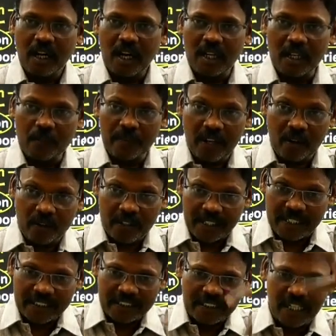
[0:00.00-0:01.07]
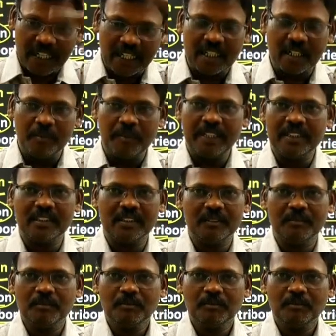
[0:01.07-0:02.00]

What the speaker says: and we have regional agreements